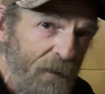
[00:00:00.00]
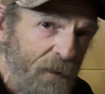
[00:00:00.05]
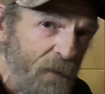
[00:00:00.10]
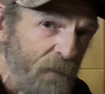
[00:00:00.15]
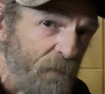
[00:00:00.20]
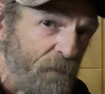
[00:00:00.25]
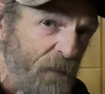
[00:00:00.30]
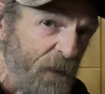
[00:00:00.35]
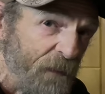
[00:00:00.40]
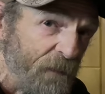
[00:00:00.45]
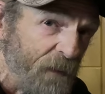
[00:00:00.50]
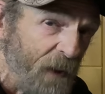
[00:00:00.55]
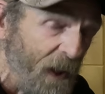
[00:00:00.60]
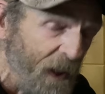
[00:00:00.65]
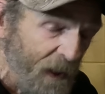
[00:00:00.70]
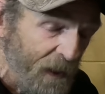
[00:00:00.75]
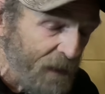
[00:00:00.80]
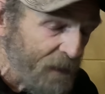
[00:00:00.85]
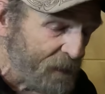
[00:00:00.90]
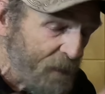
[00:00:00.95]

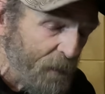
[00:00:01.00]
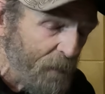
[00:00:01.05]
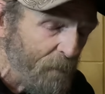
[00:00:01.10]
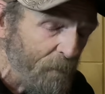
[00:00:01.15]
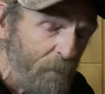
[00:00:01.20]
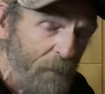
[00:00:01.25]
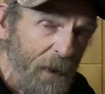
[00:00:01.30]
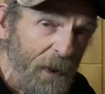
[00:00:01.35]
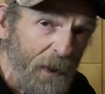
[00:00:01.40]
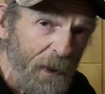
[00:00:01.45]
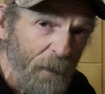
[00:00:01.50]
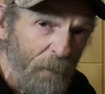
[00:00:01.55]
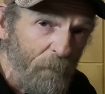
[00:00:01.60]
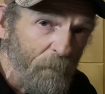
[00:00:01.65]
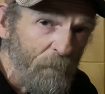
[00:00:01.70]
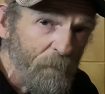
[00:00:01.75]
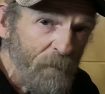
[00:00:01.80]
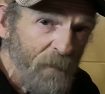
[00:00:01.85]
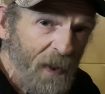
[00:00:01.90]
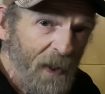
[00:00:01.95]
to
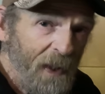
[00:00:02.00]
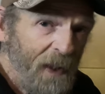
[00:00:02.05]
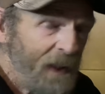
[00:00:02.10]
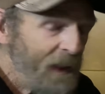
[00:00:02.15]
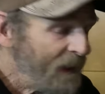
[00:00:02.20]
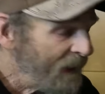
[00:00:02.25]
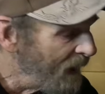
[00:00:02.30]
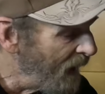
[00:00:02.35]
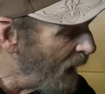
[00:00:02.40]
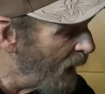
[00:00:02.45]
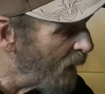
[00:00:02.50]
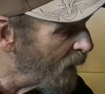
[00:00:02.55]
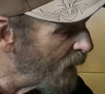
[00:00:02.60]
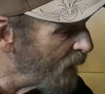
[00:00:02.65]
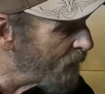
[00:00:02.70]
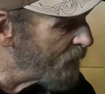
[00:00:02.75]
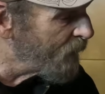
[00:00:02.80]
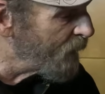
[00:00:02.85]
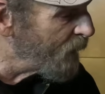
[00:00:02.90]
medium. Now, if